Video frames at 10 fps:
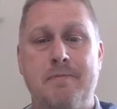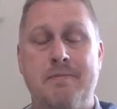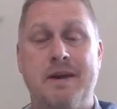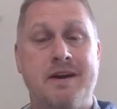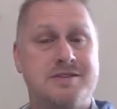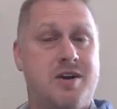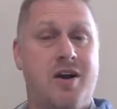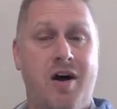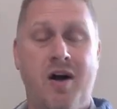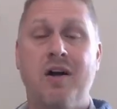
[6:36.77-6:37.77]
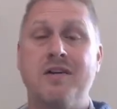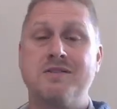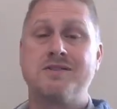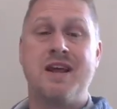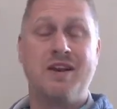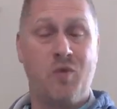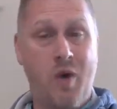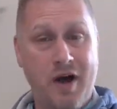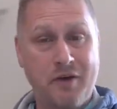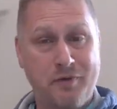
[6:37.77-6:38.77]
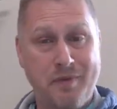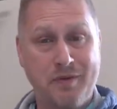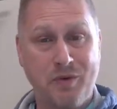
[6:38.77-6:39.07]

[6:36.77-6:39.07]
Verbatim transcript: because our hearts tend to wander from the